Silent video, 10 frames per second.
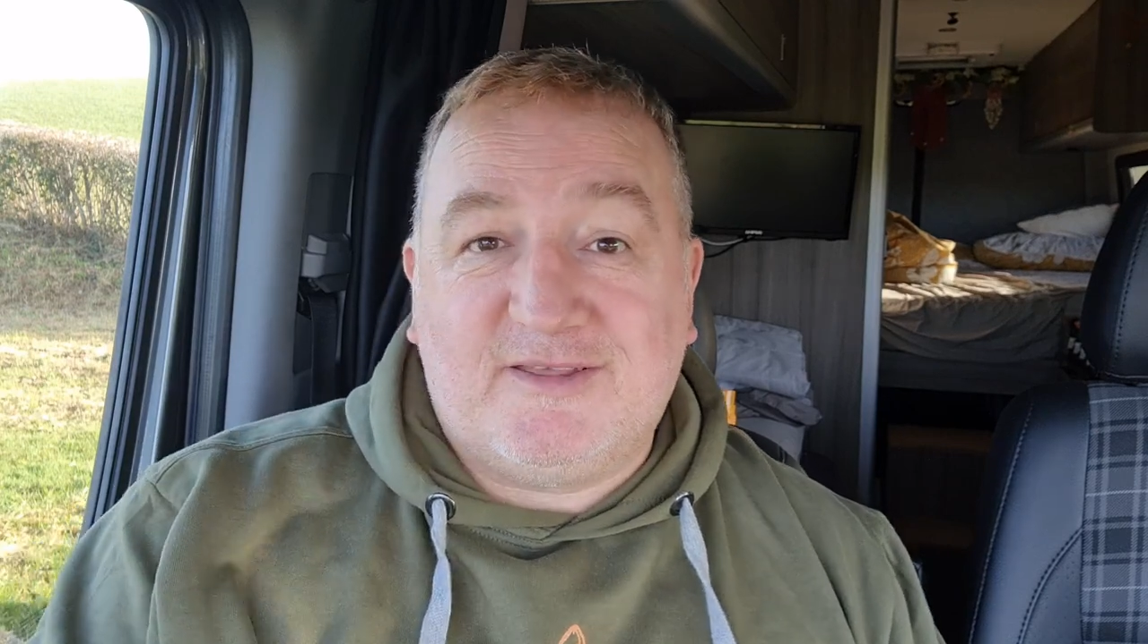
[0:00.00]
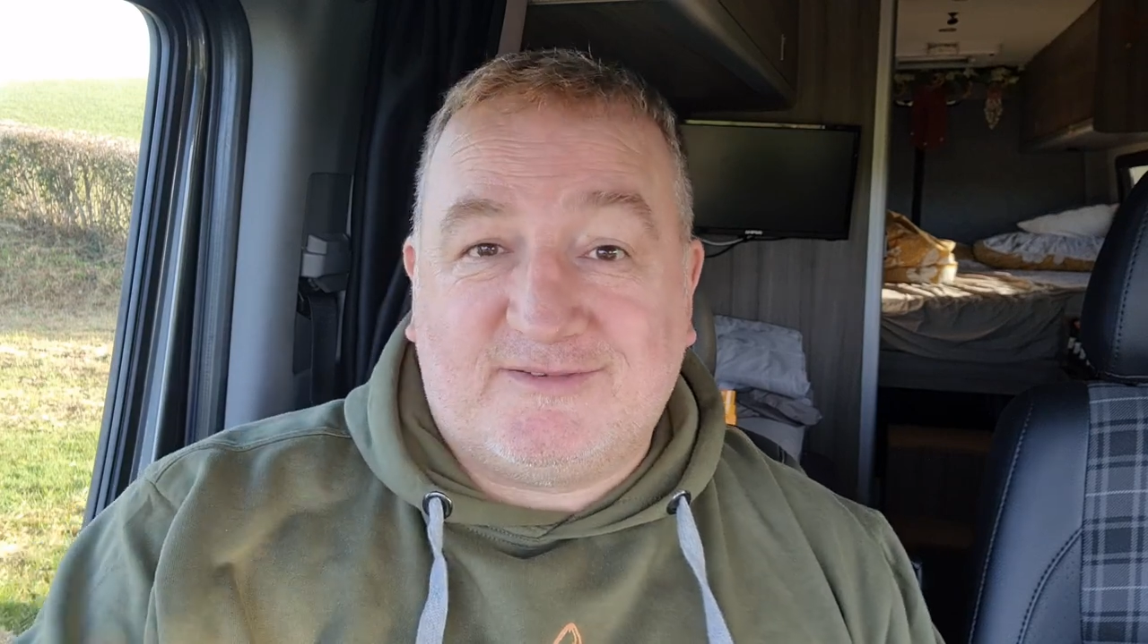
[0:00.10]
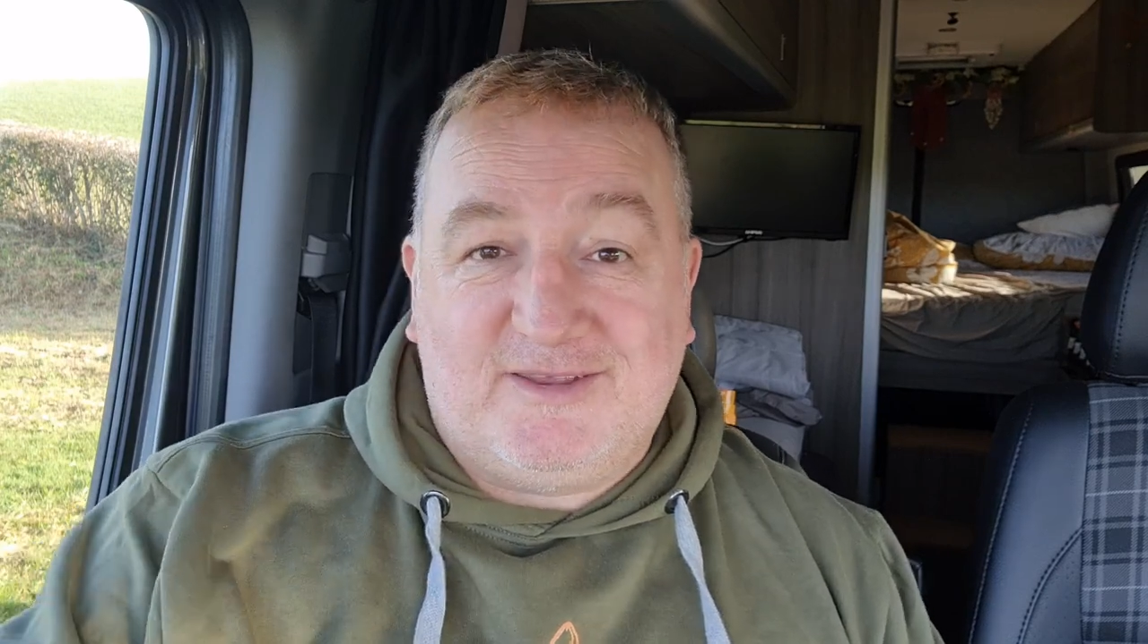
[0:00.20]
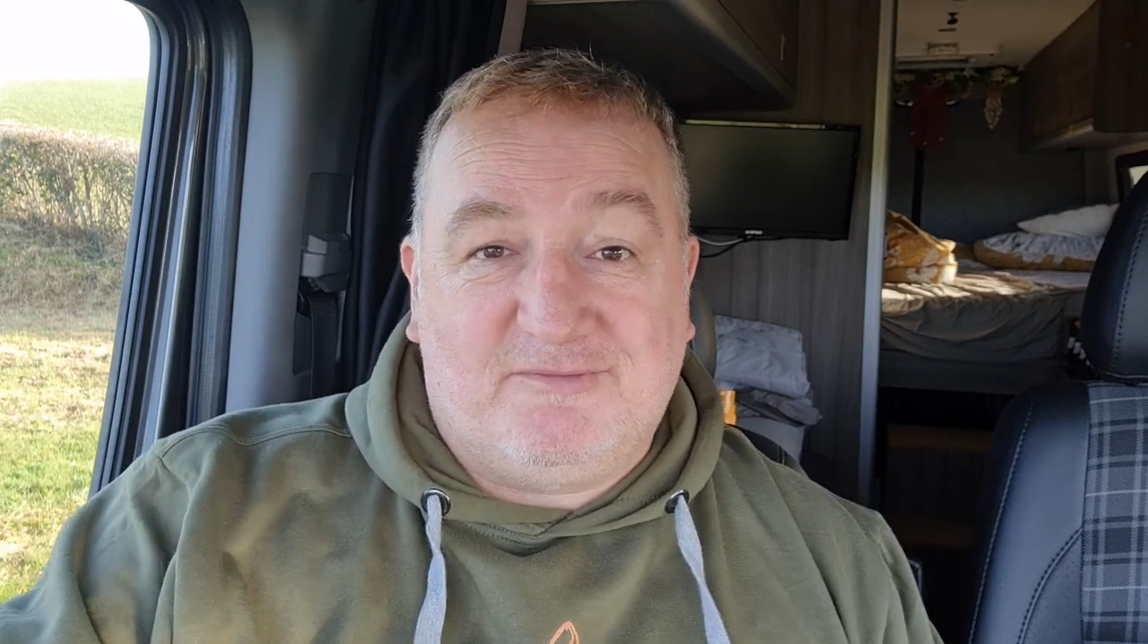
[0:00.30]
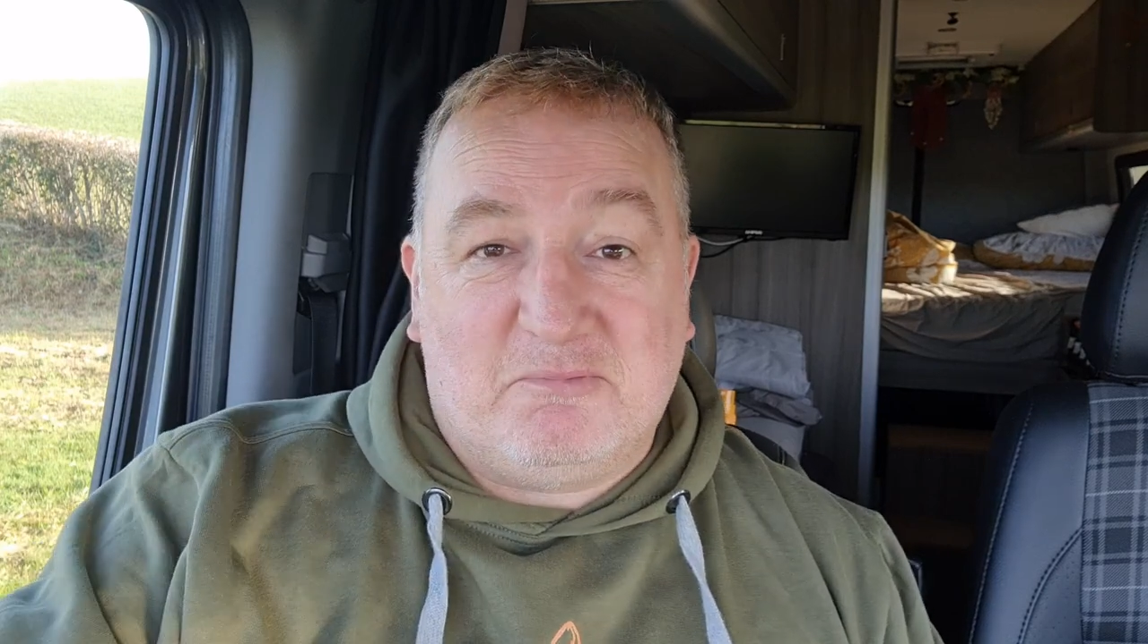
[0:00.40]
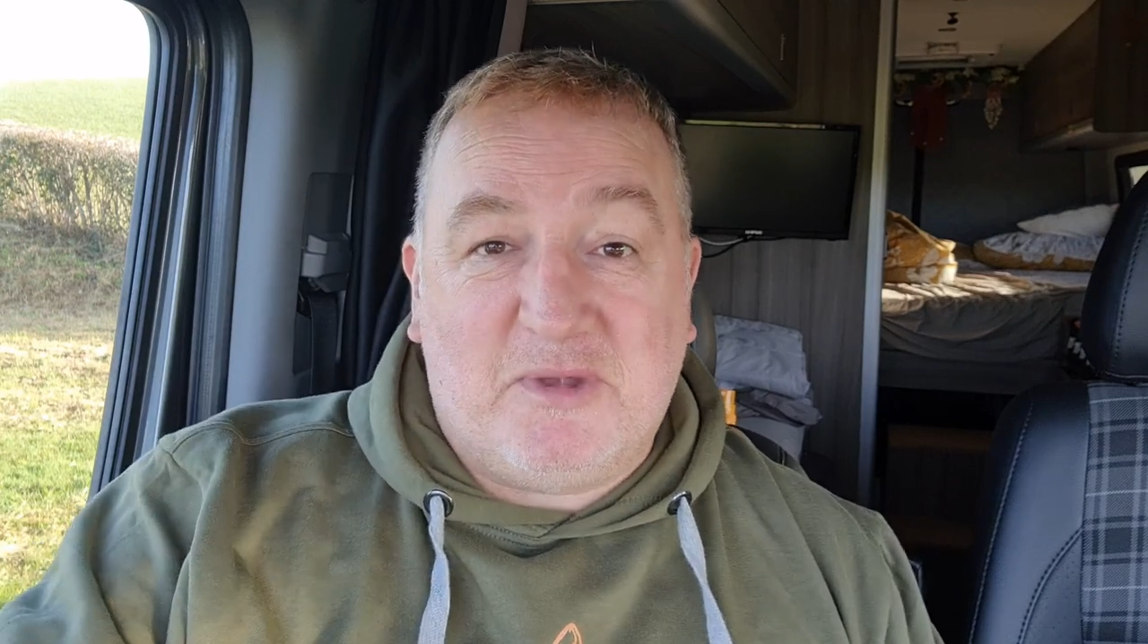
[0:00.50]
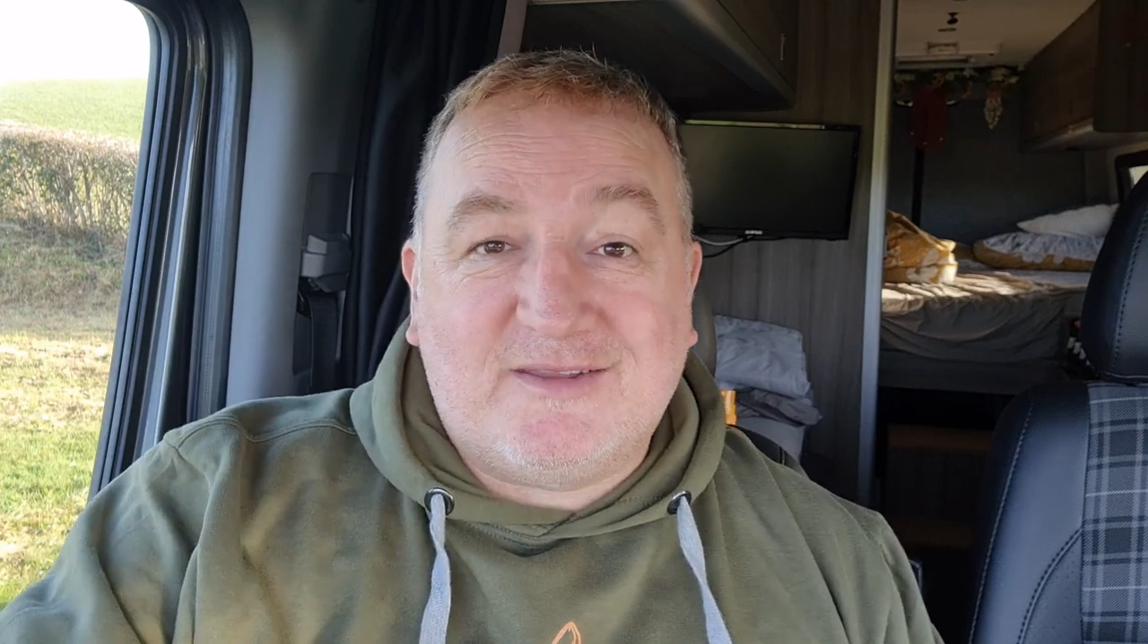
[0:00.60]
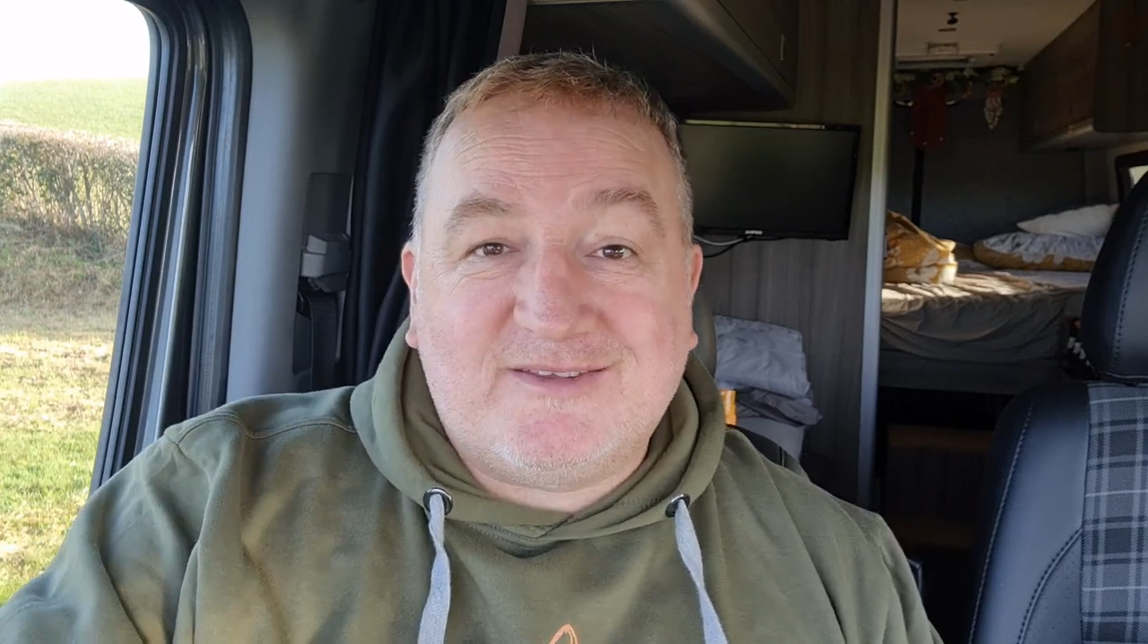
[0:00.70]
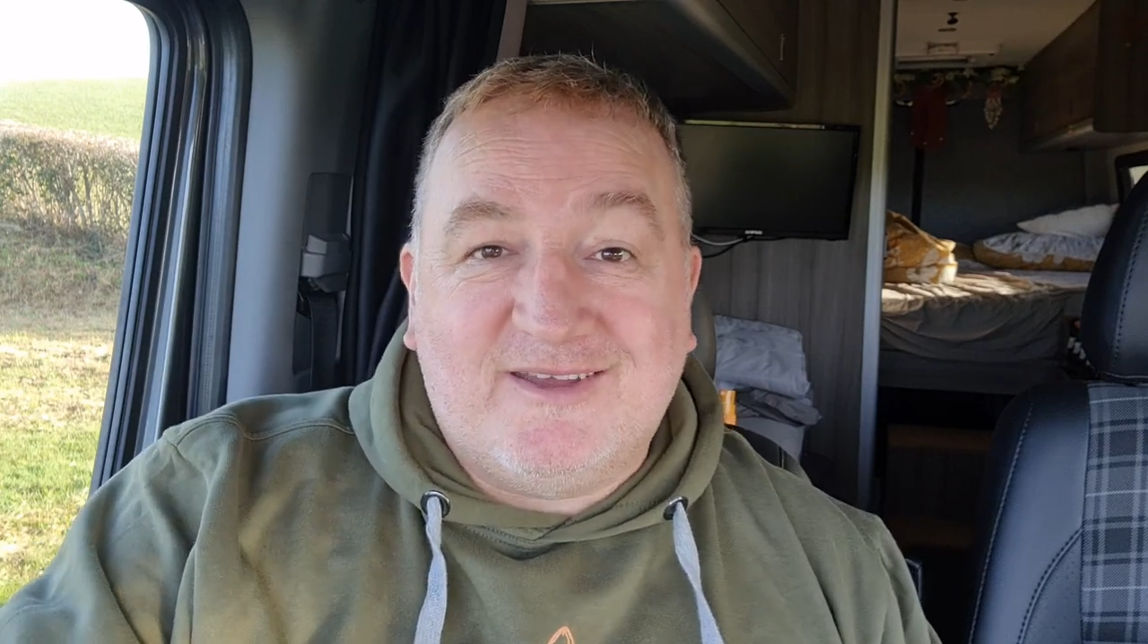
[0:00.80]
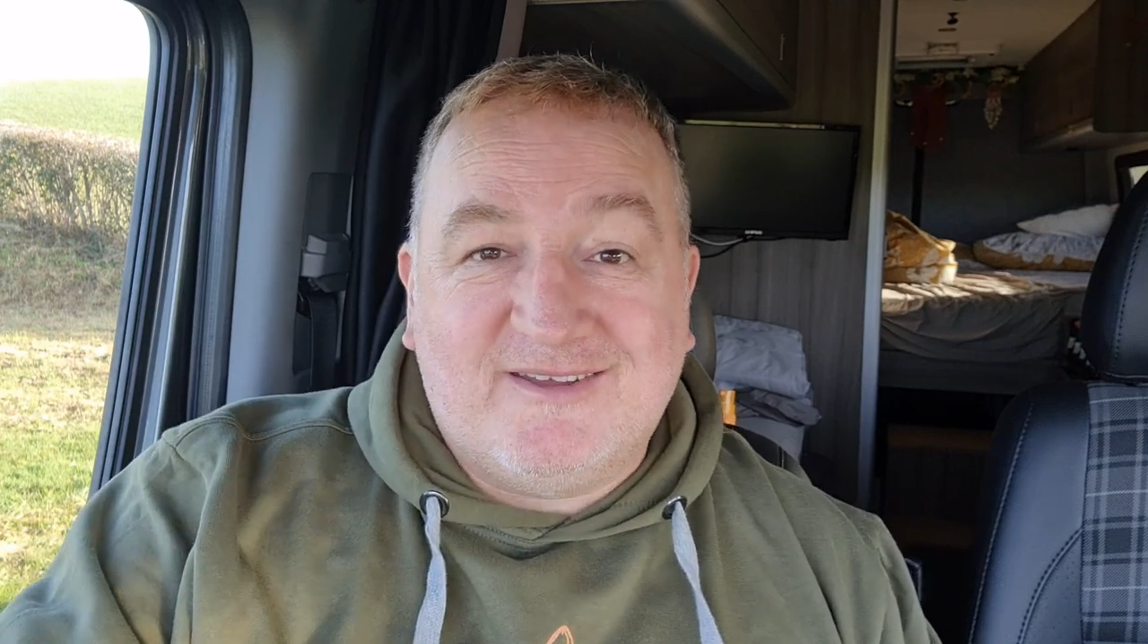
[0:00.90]
that's even
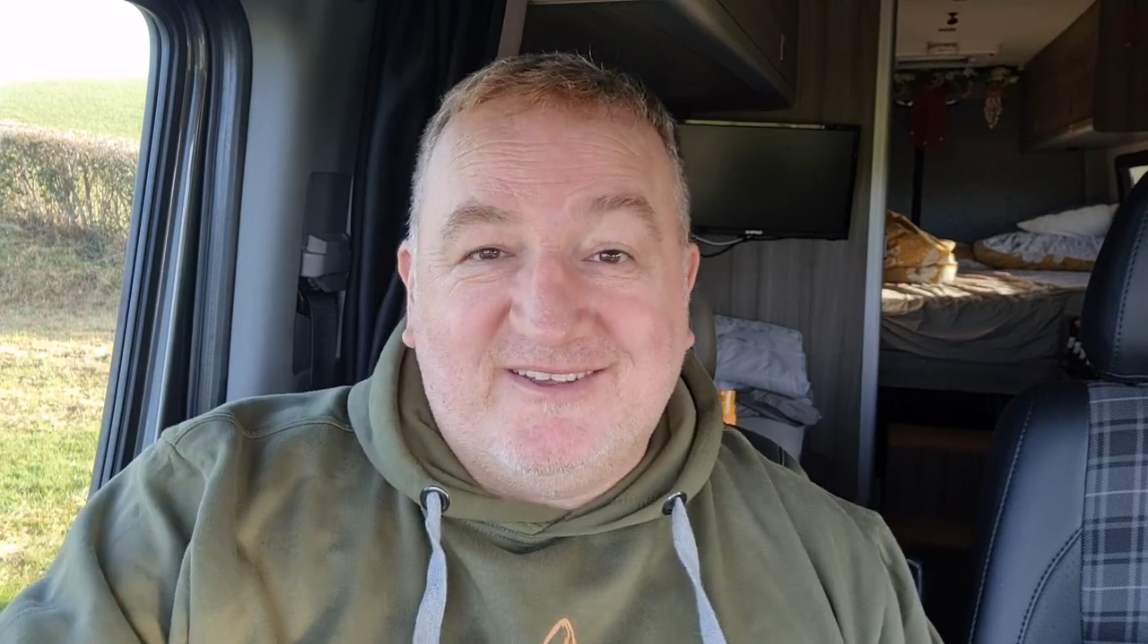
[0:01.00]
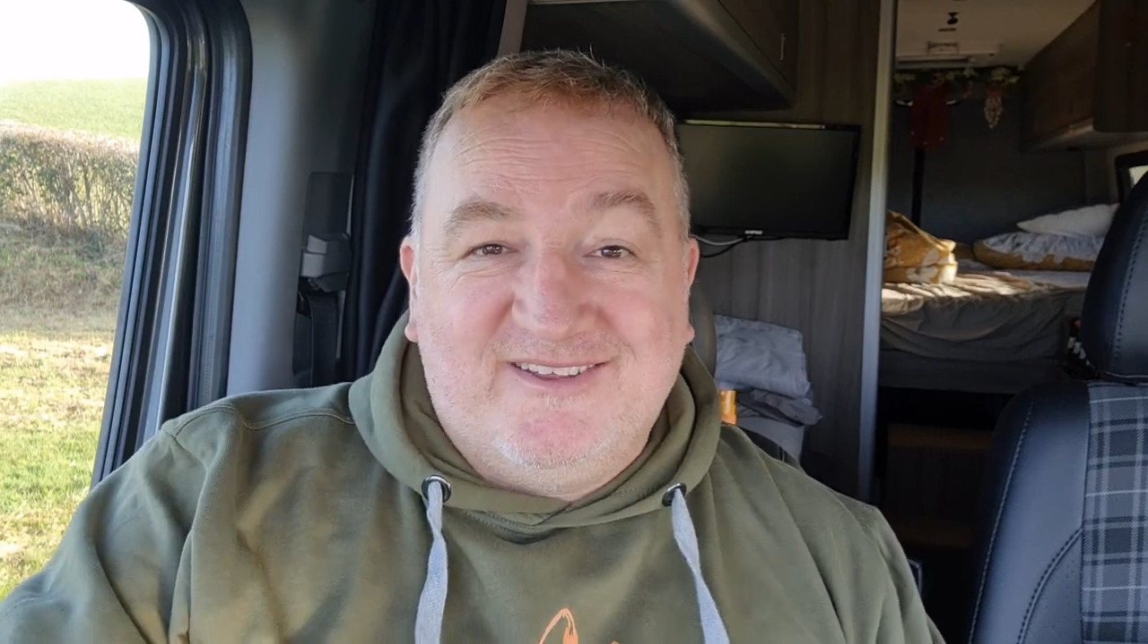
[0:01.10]
better.